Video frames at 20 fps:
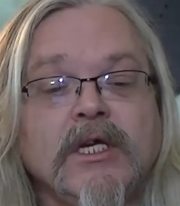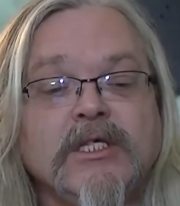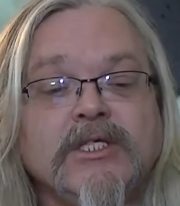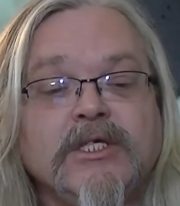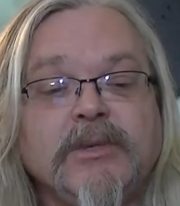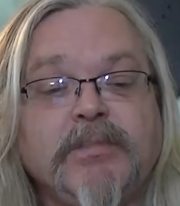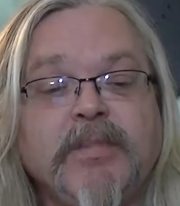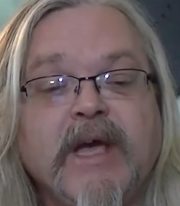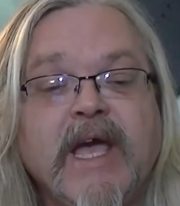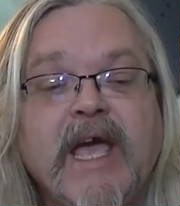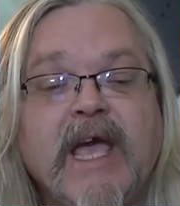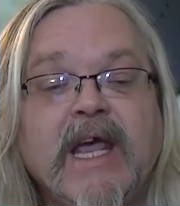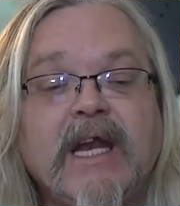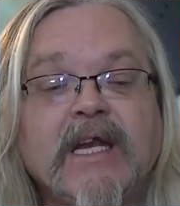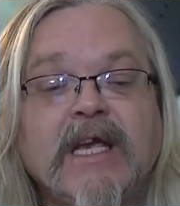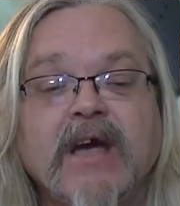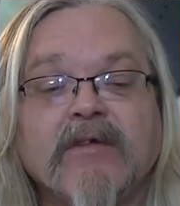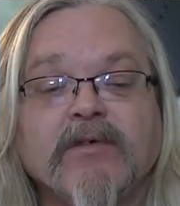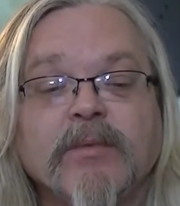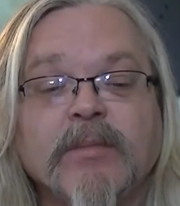Japan
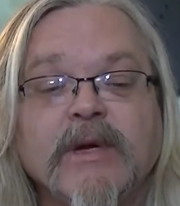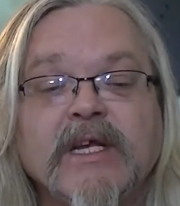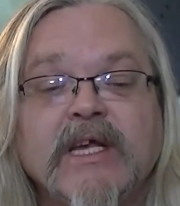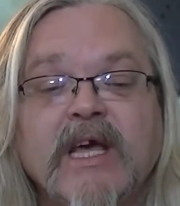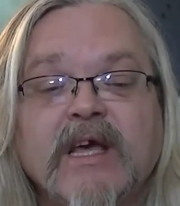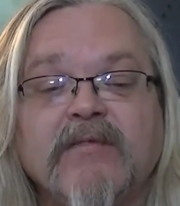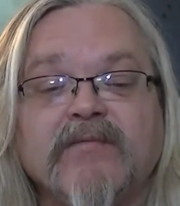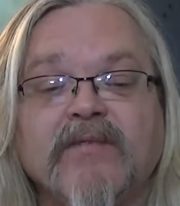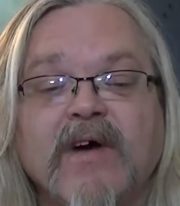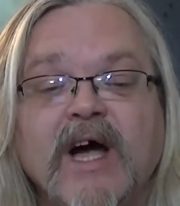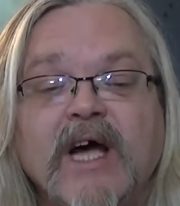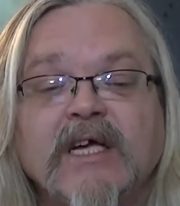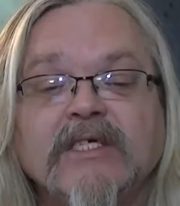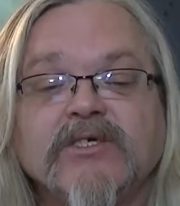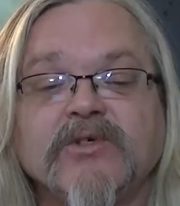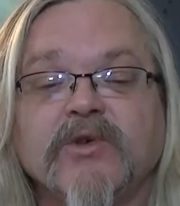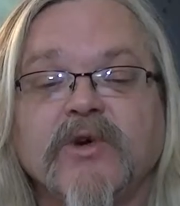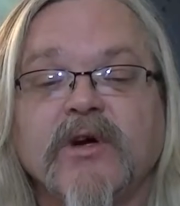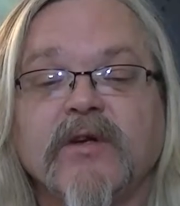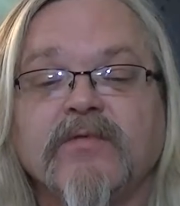government
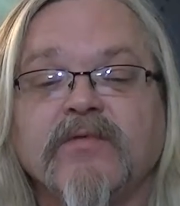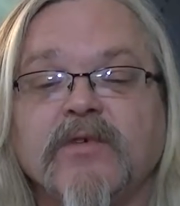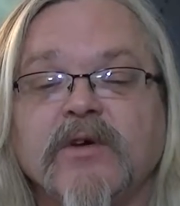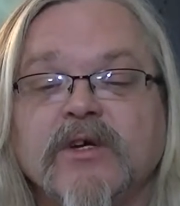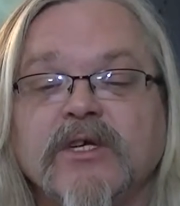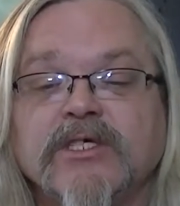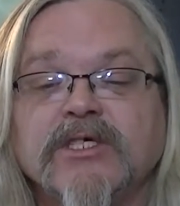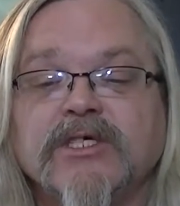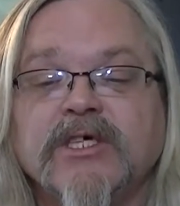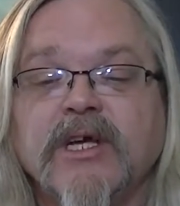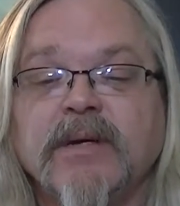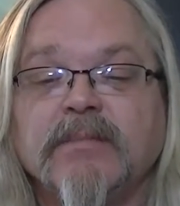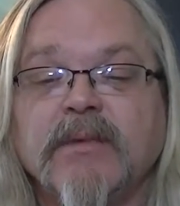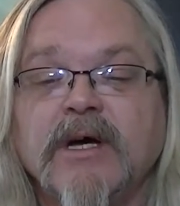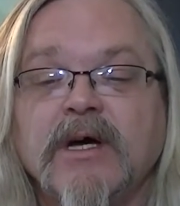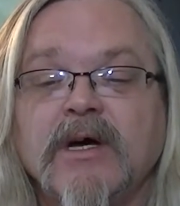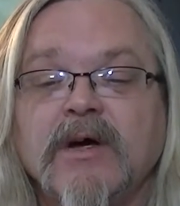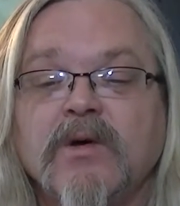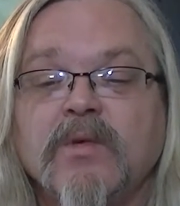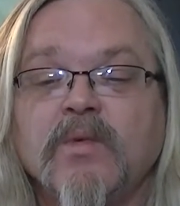advisor on
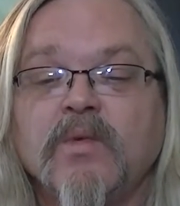Fukushima.